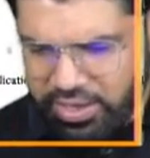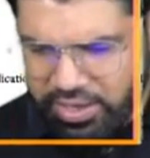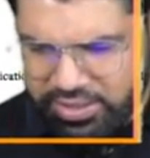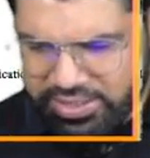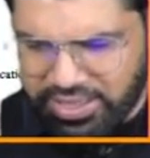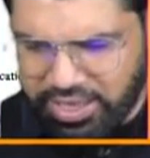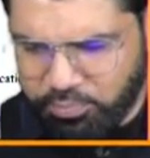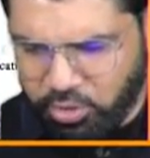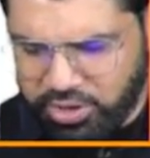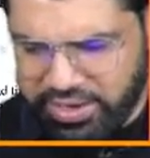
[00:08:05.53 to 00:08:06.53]
these are the
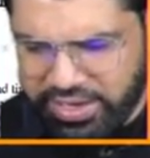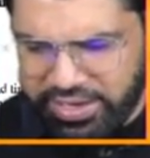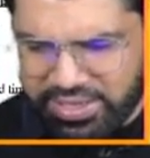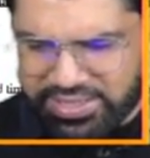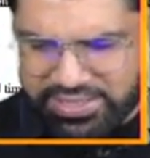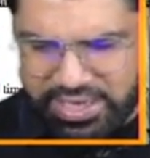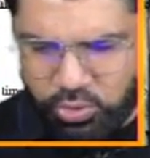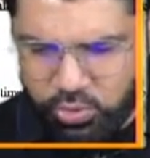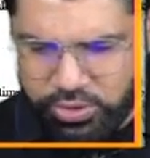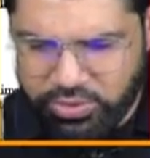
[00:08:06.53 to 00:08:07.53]
important details. As I
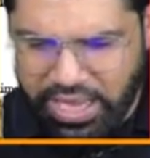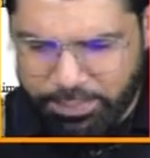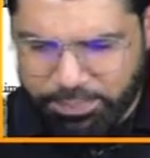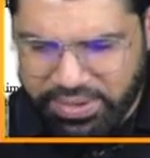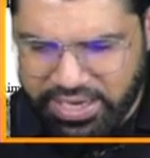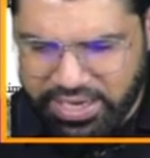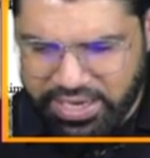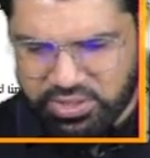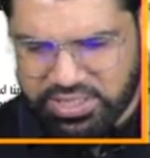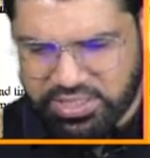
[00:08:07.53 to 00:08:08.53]
told you, the application
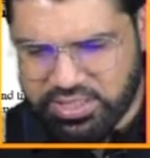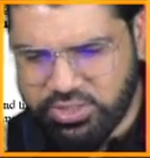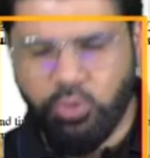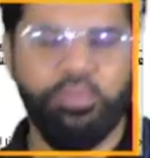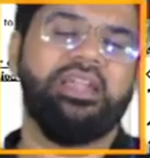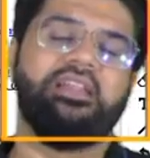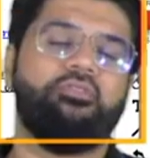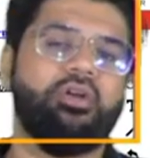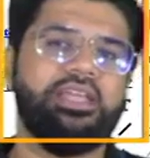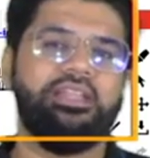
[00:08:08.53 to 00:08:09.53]
process is open till
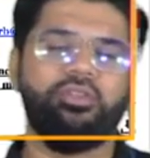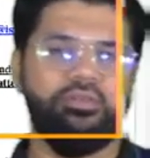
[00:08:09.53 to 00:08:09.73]
14th of